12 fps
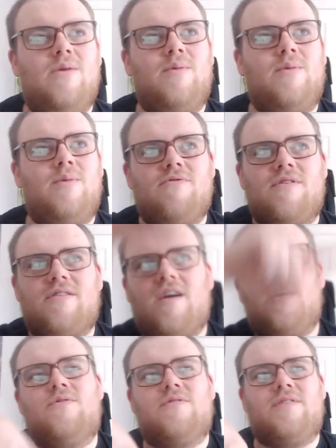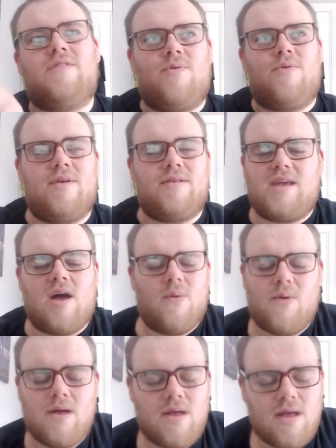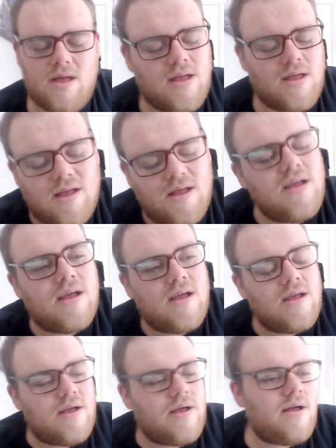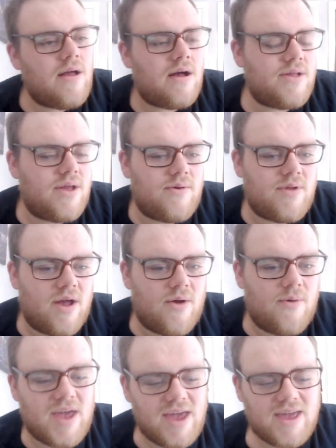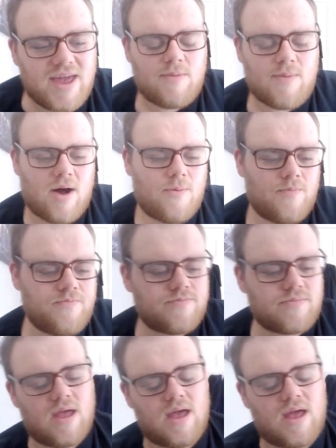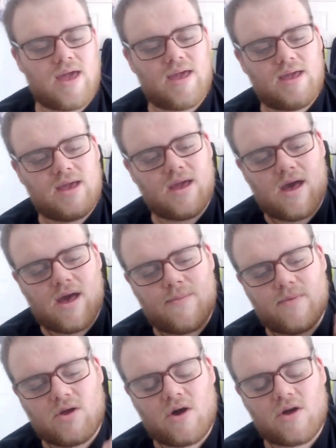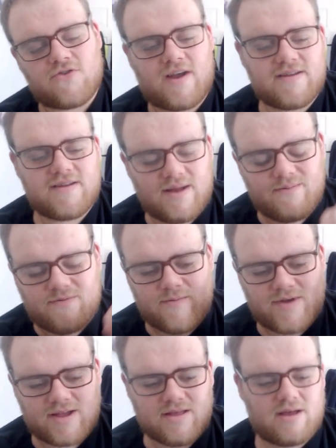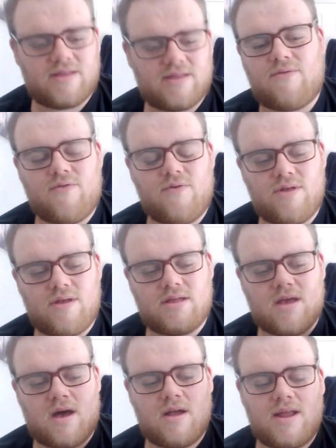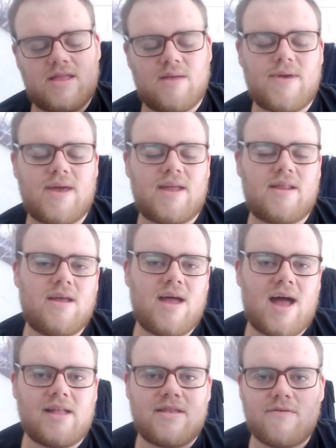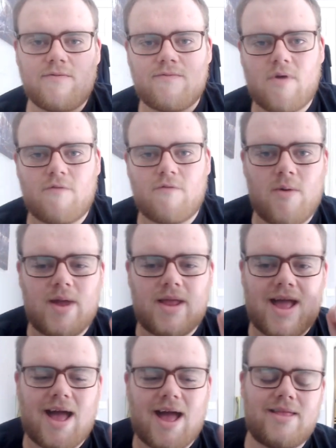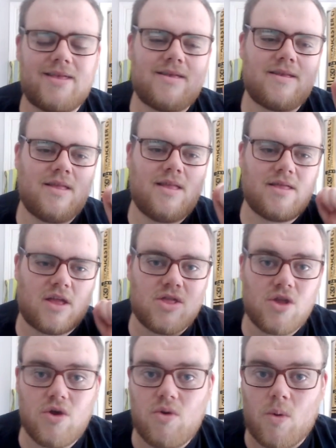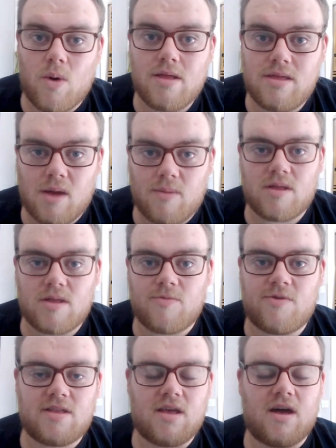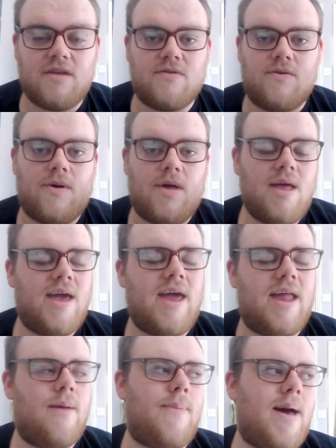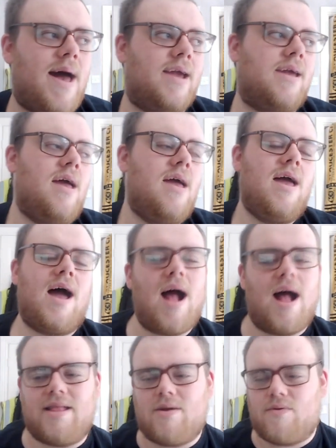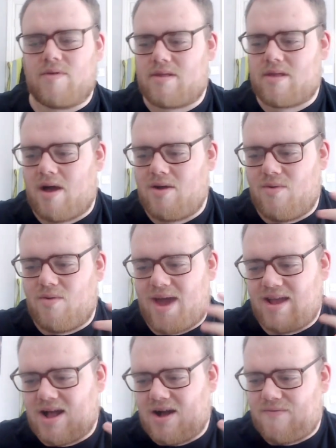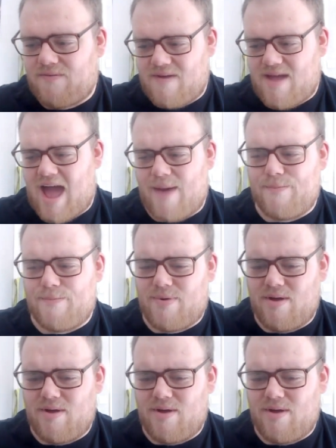with the recycle symbol as the O. I don't know. He came out. He got a trash can from ringside. They threw the title in the bin, and Rowan had the new WWE title in a bag, and it was a title made out of hemp